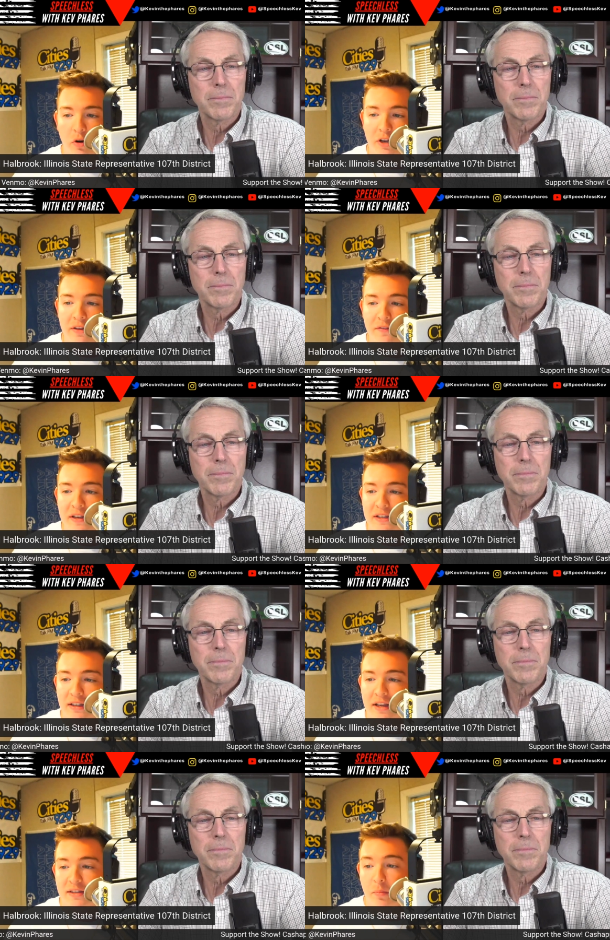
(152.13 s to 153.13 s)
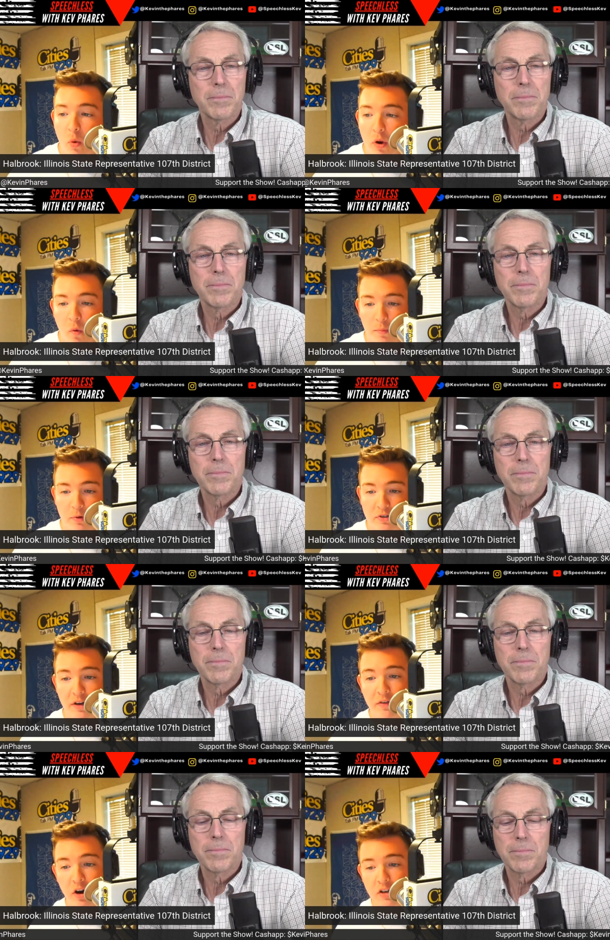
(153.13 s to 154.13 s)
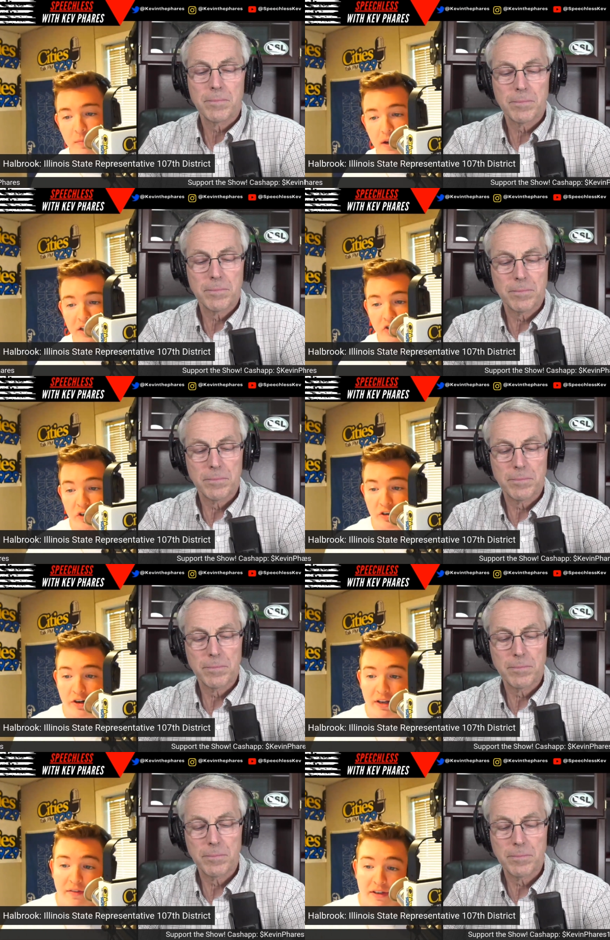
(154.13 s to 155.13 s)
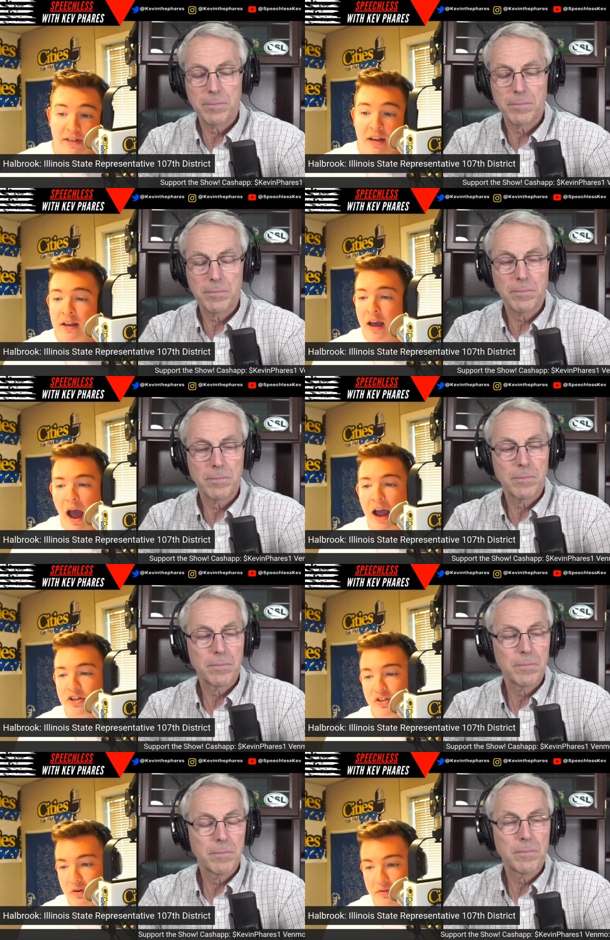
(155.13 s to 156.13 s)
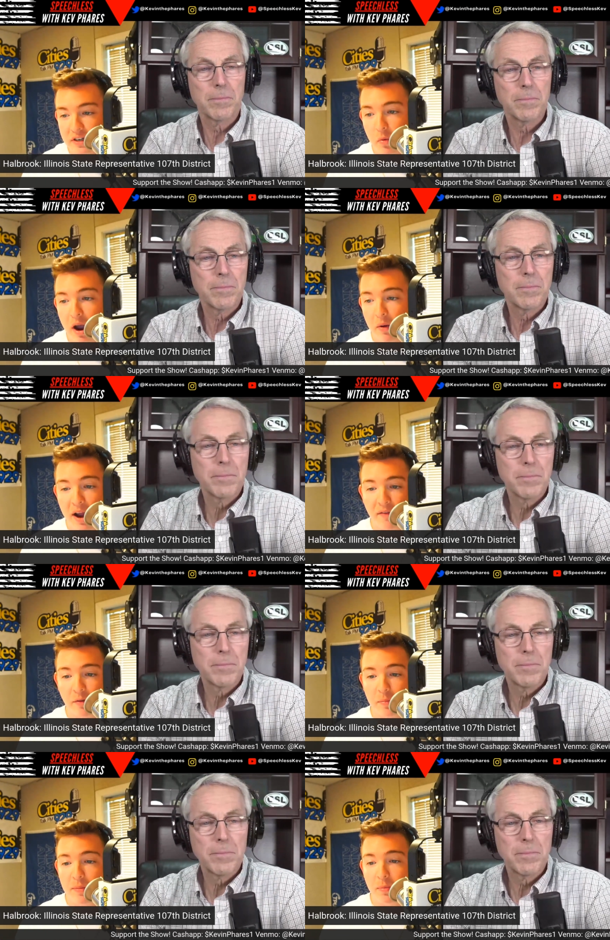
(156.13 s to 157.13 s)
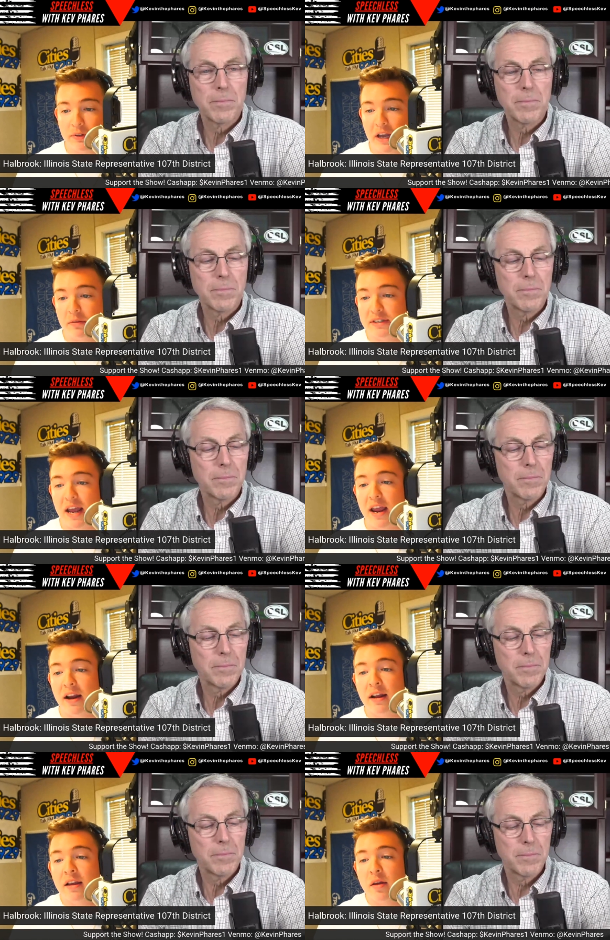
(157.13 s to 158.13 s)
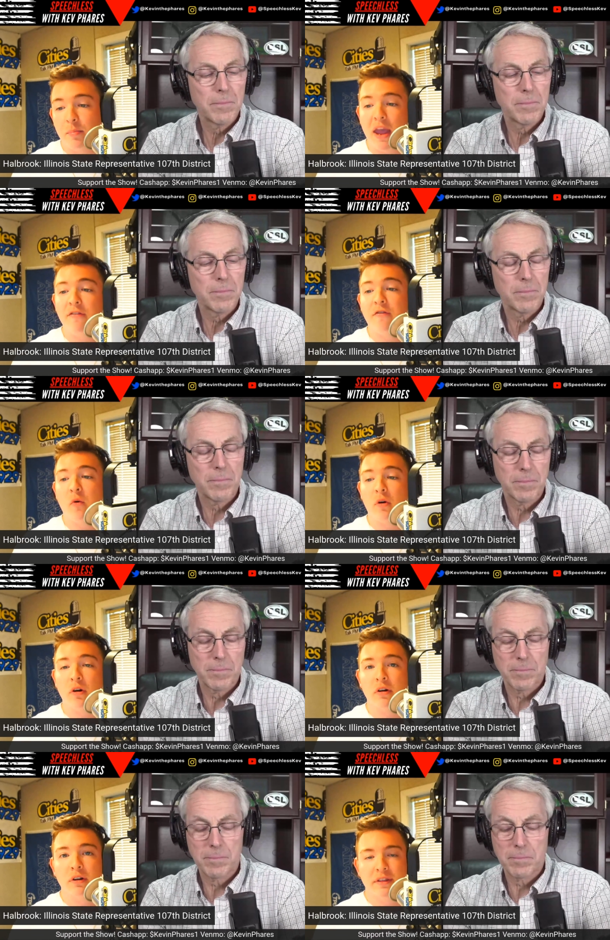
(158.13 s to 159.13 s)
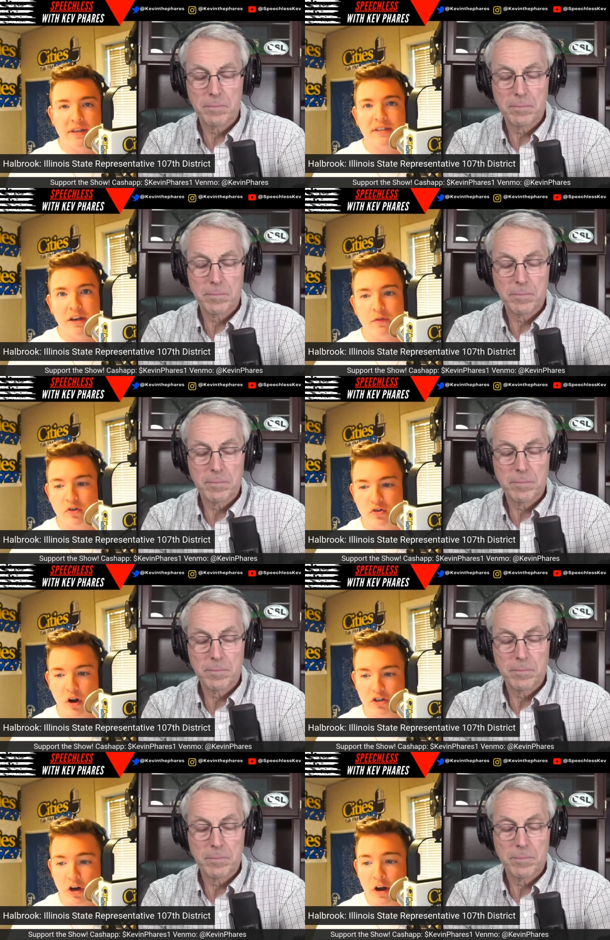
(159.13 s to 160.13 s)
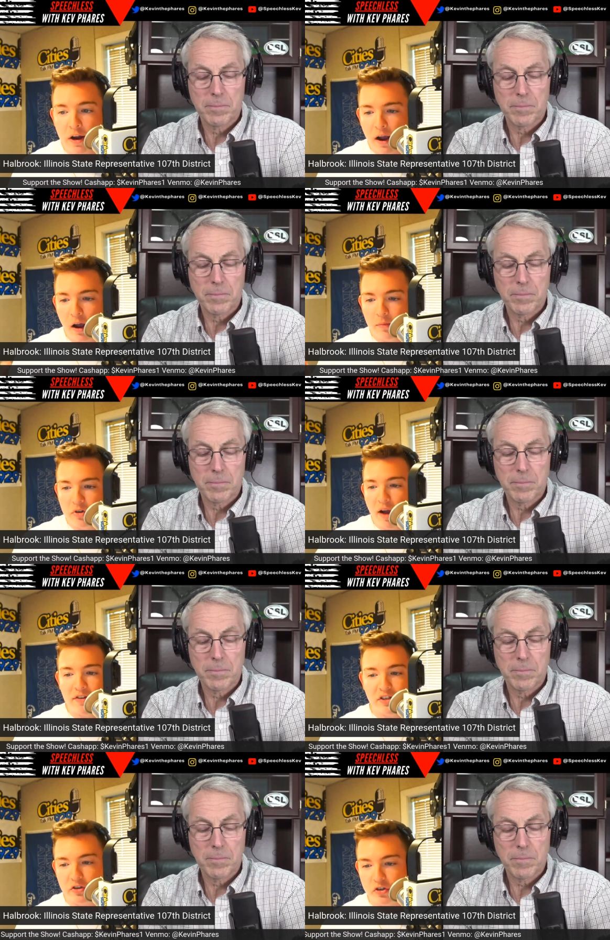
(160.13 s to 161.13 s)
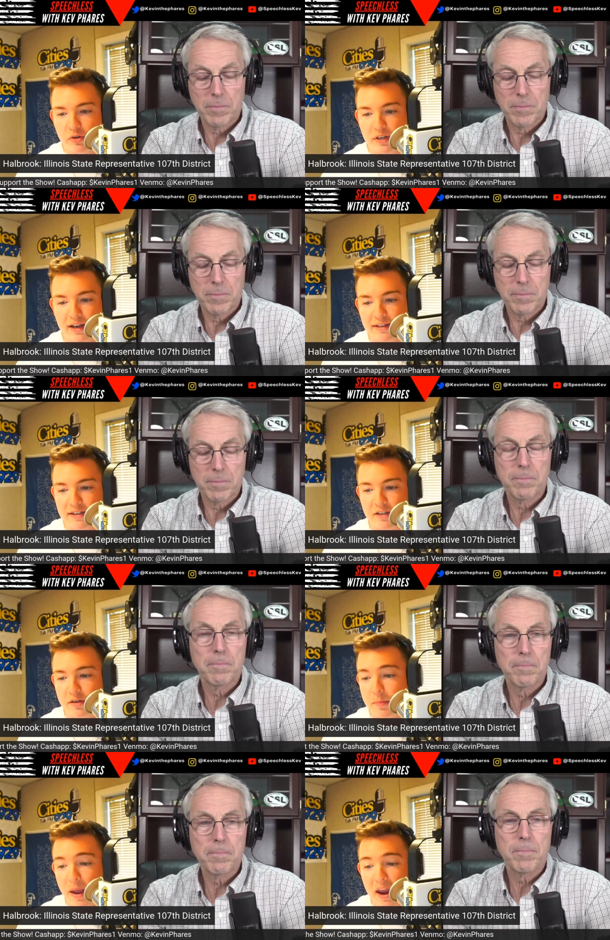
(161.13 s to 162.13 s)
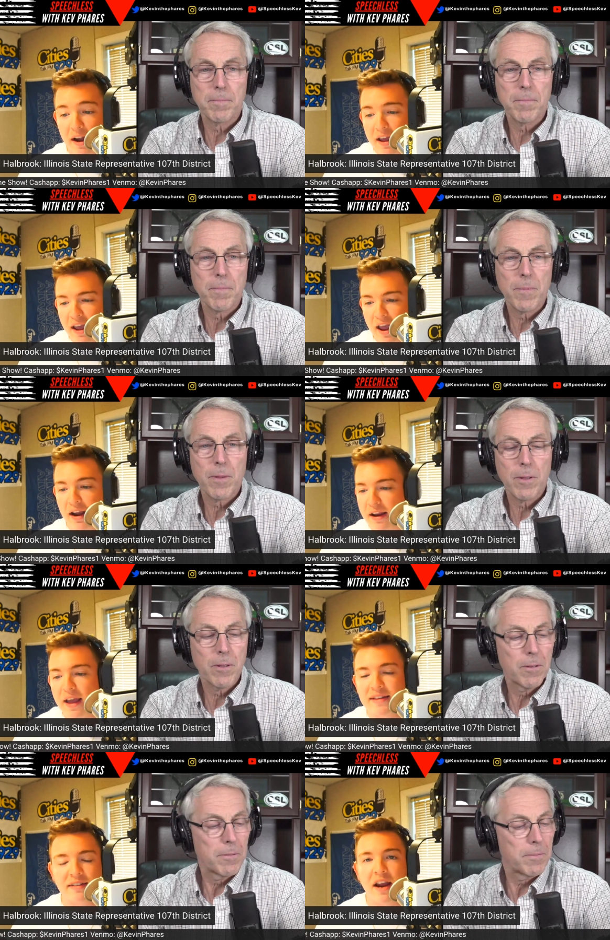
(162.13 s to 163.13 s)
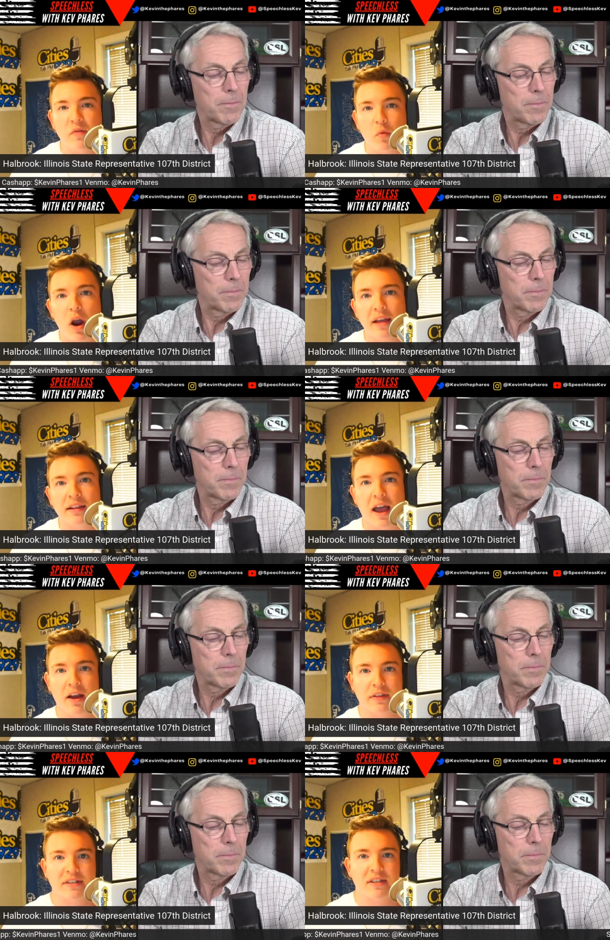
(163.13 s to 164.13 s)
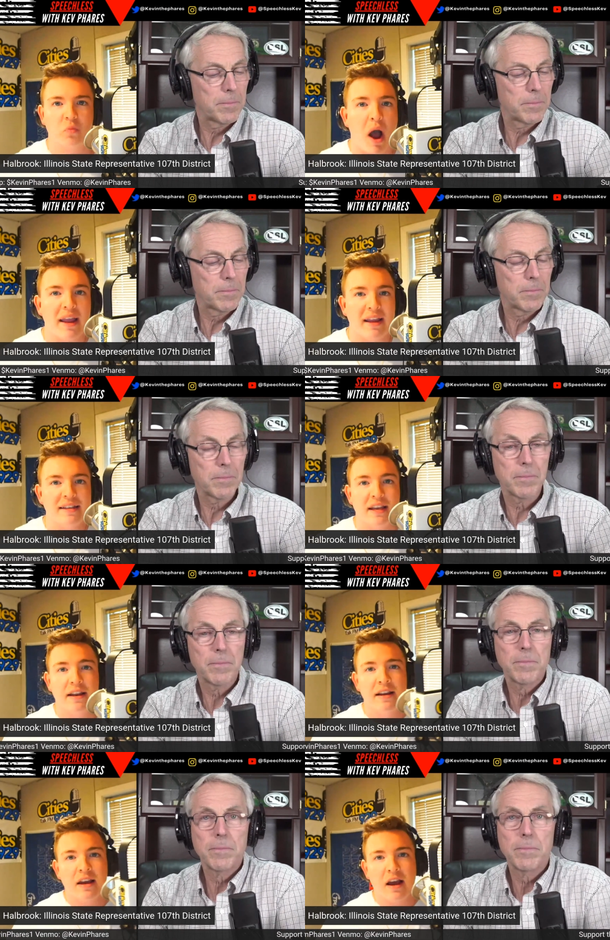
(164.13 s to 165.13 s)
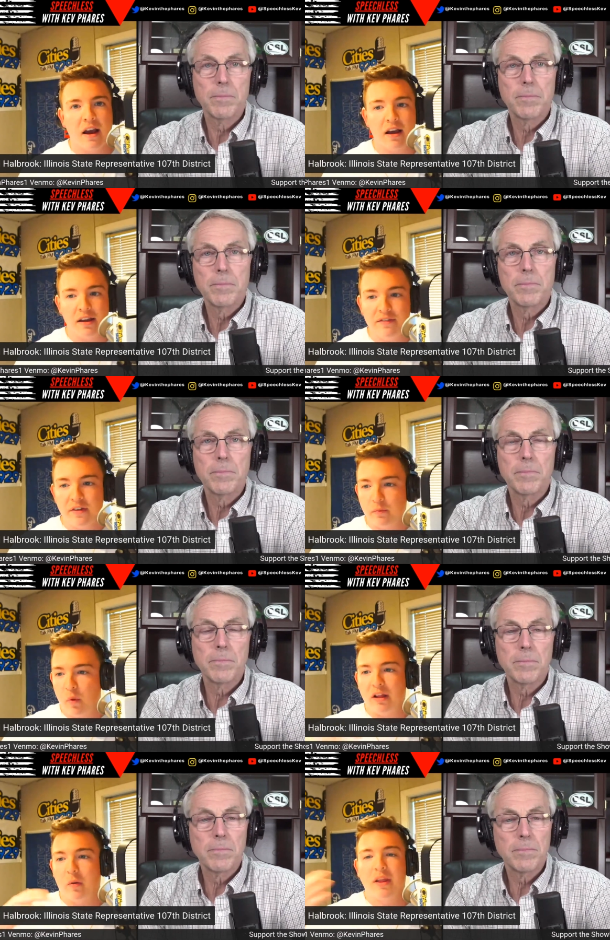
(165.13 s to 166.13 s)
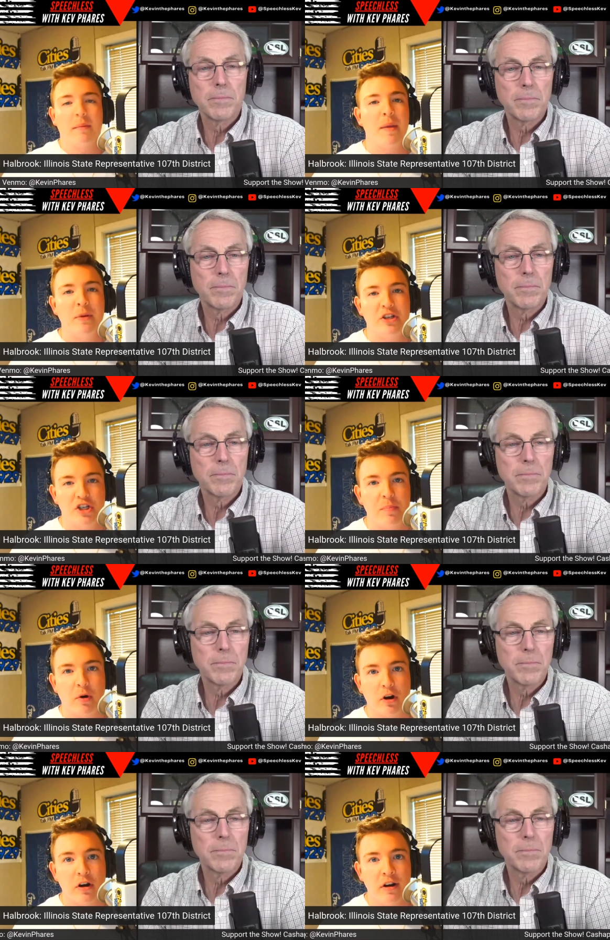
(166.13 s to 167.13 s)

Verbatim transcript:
Speaker 1: are EVs and less than 0.1% of cars in my district are EVs, I just don't see why we're having people downstate pay for this infrastructure. Um, so obviously, there's two sides of this debate, and and that's kind of where I lie on this: is why is it uh, even while while it might be cheaper